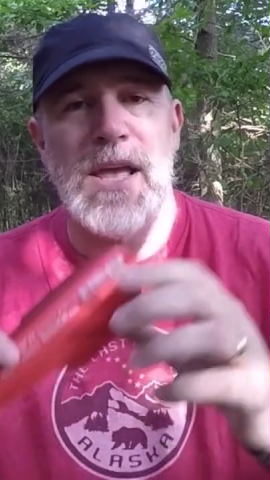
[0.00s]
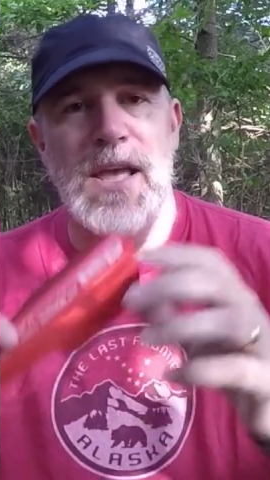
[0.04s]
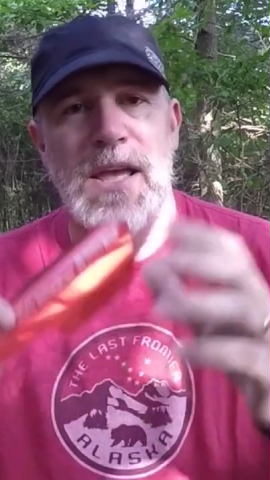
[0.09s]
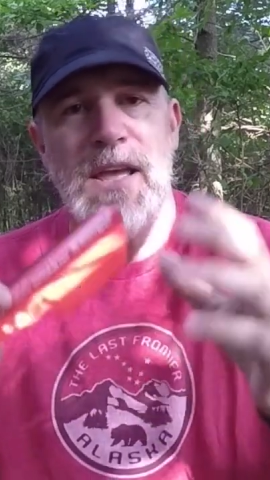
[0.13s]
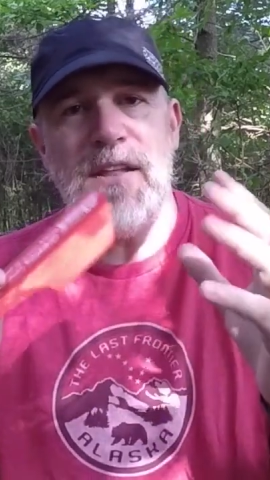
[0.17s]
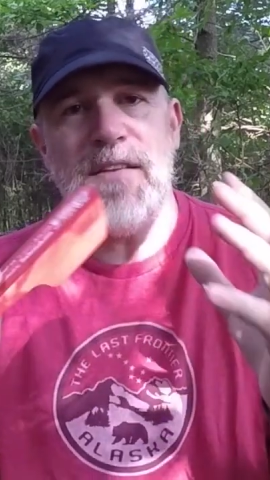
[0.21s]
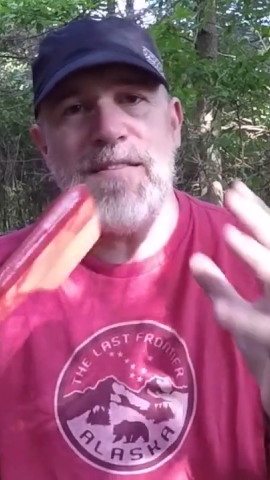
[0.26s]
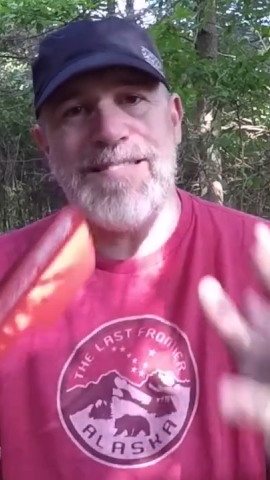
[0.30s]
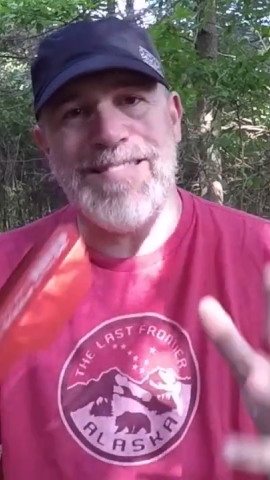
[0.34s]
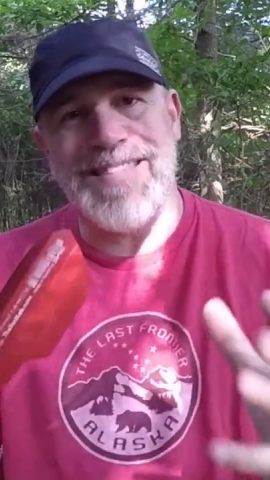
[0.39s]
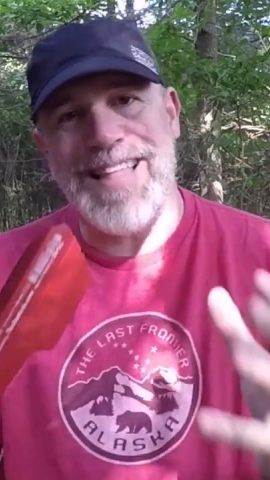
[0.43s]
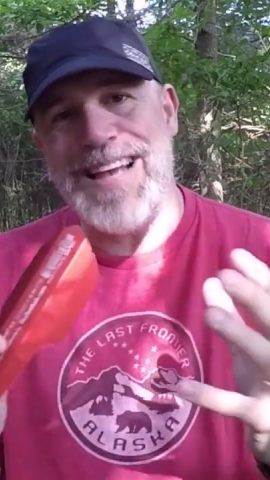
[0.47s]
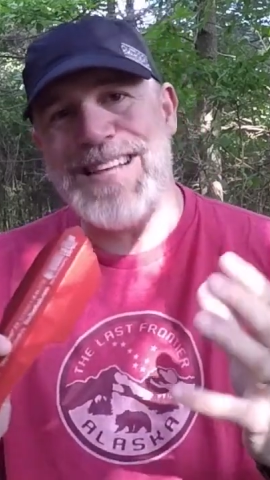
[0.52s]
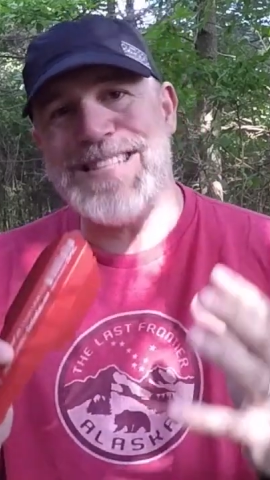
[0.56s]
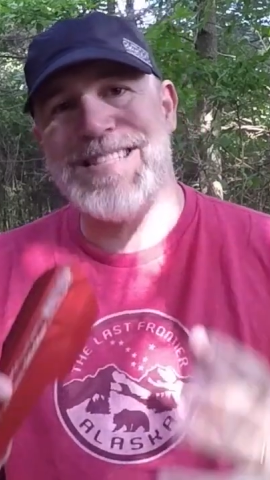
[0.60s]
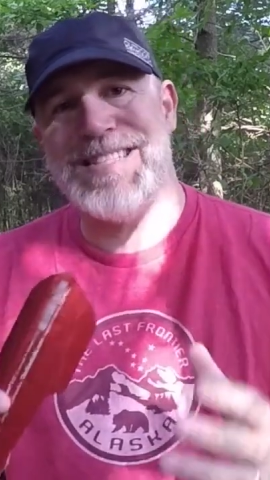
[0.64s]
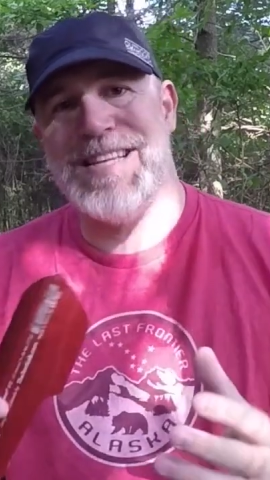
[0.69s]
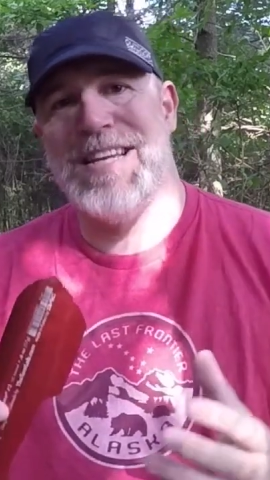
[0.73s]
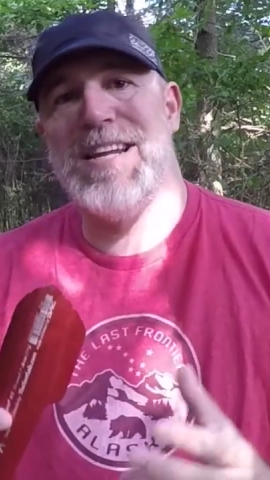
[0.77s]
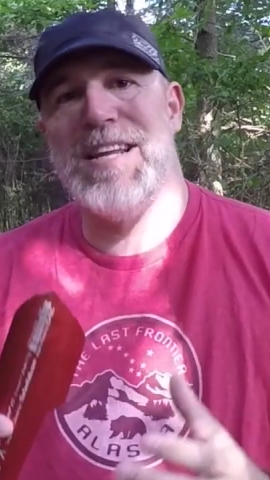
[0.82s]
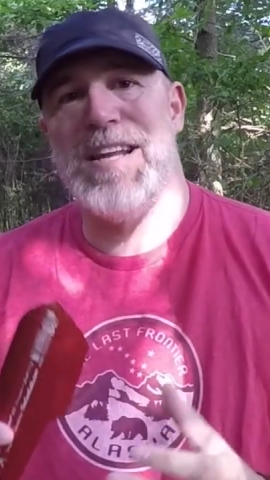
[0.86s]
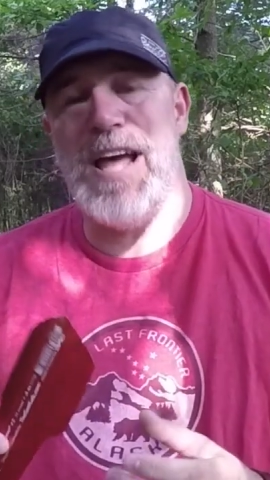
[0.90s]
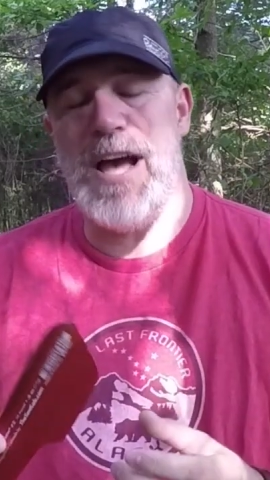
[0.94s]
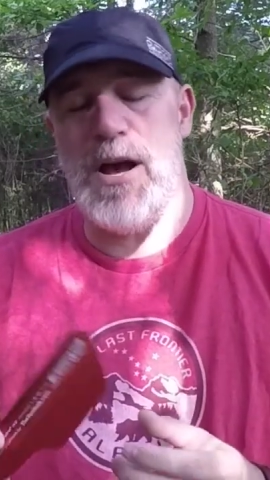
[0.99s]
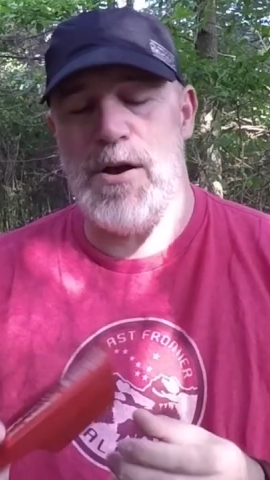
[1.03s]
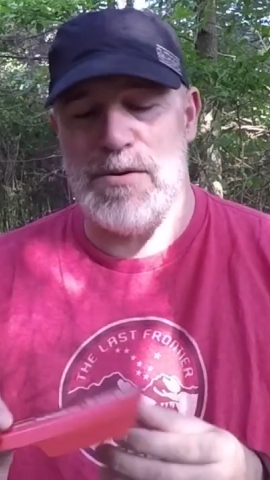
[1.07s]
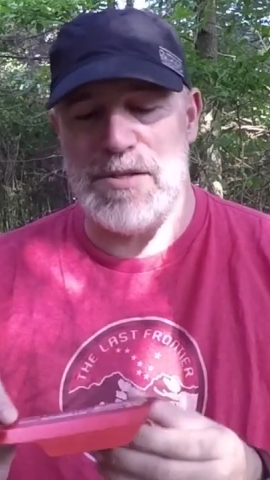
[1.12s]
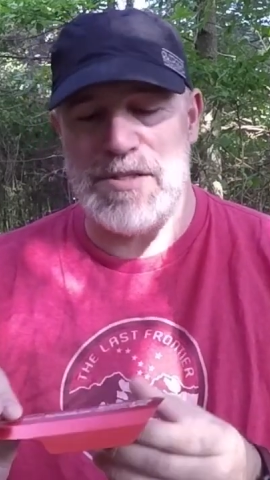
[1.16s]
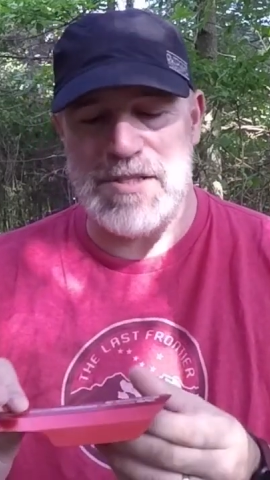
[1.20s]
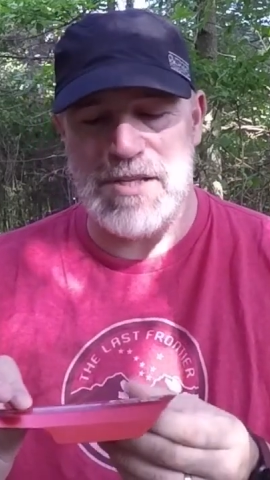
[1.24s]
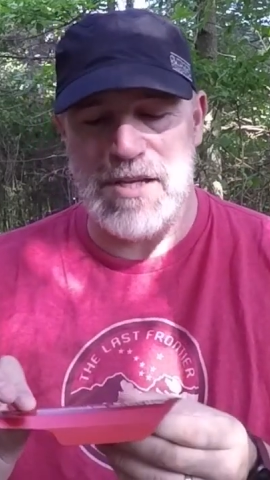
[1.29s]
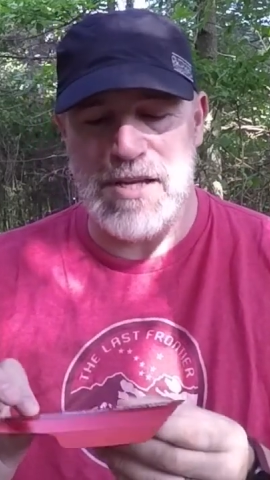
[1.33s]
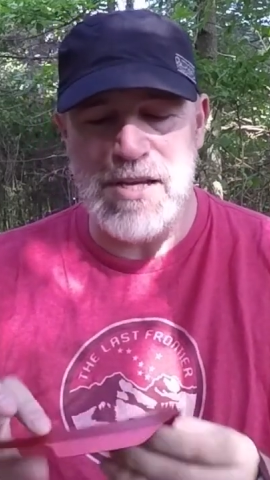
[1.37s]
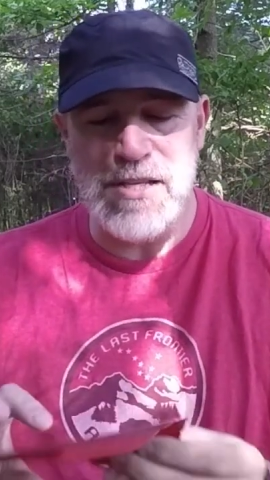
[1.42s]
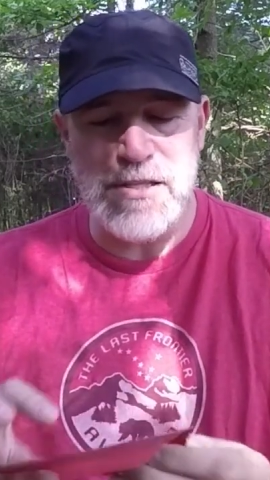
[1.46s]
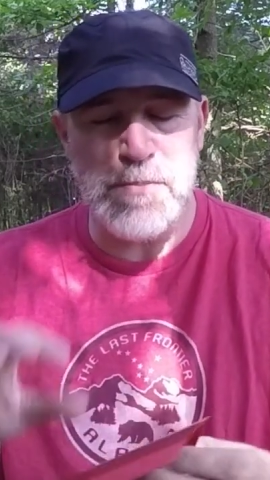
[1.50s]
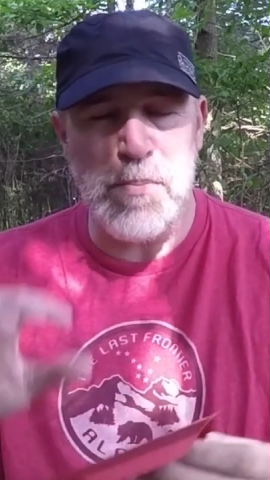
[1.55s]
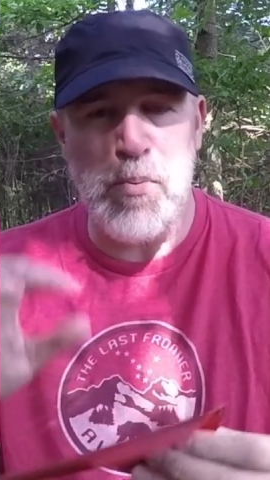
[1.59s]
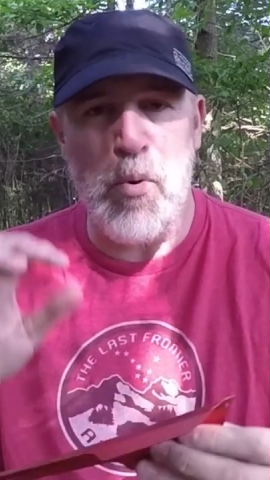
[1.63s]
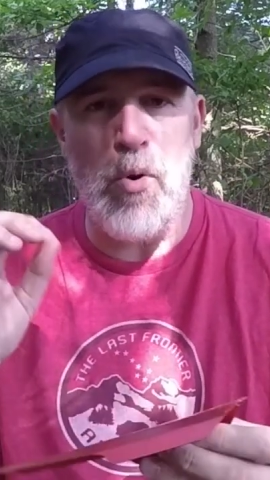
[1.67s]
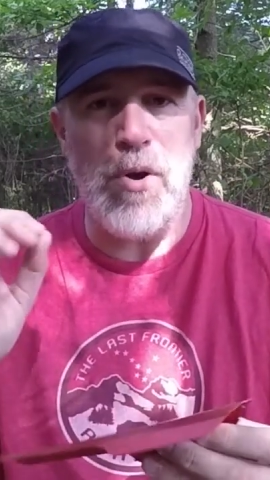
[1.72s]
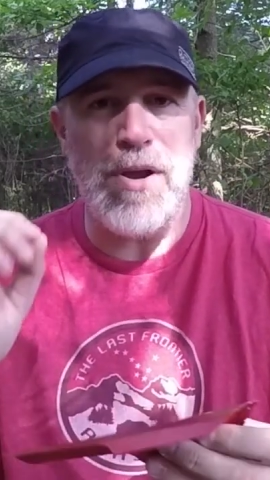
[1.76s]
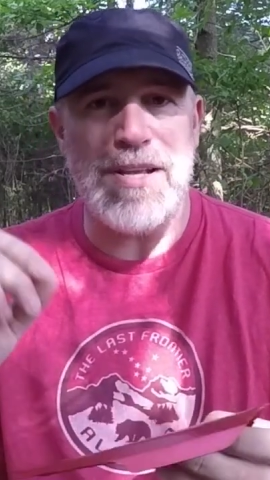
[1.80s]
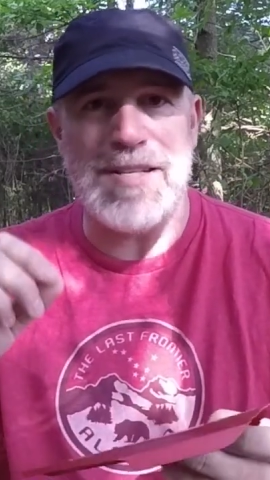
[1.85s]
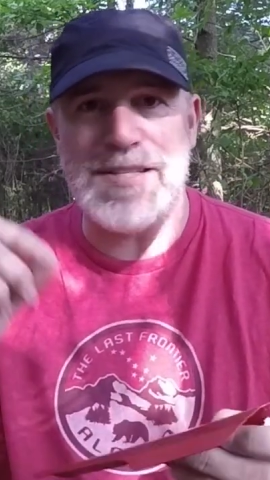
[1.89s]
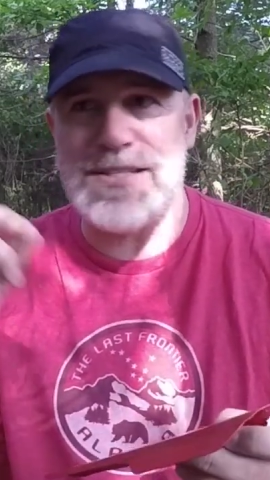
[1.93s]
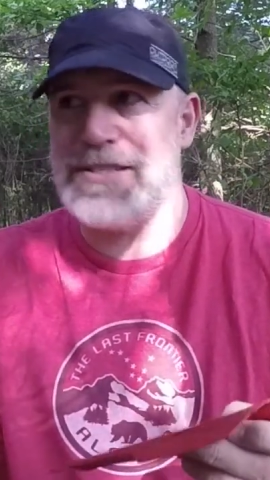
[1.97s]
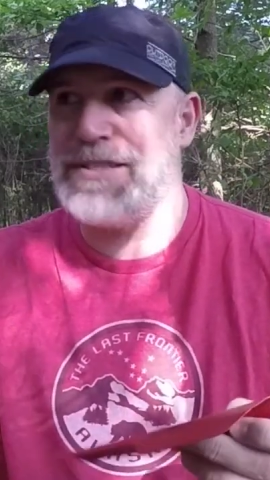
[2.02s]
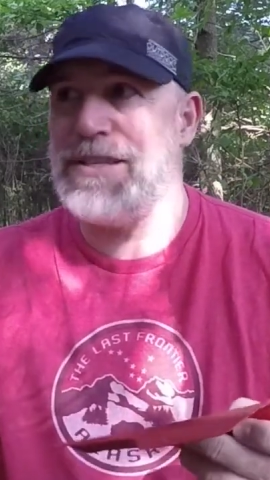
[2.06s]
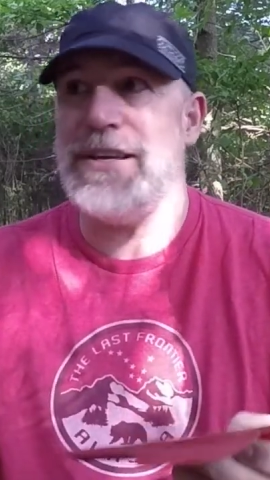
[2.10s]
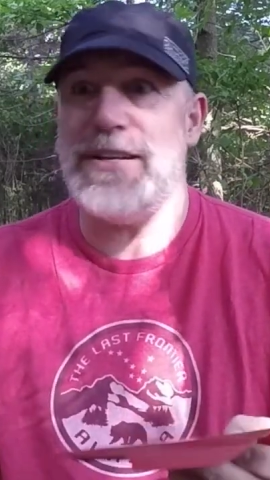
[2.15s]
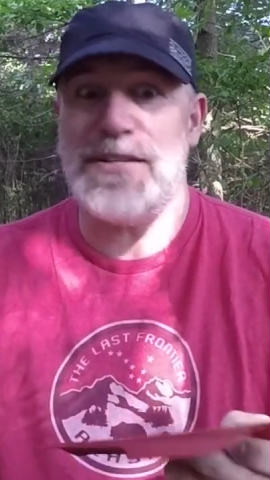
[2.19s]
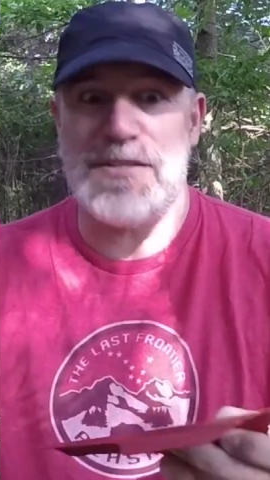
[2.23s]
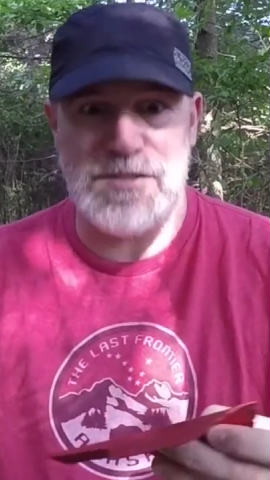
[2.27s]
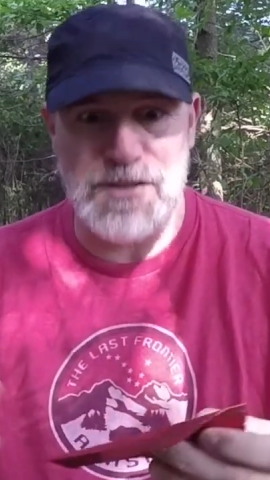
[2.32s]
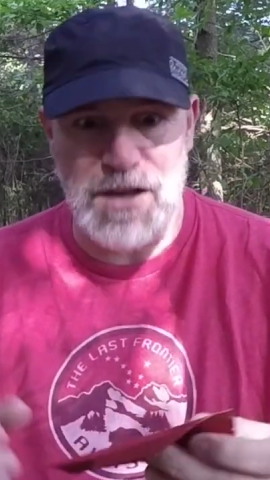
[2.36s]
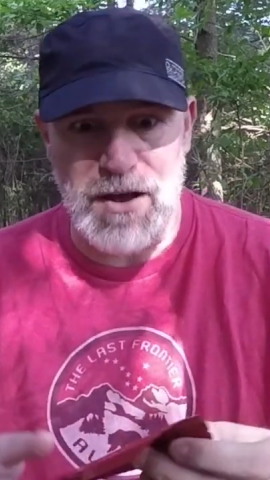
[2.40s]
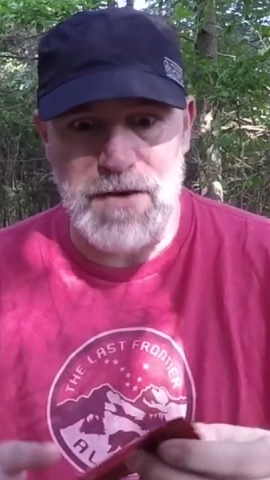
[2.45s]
It is less than an ounce. It's 0.6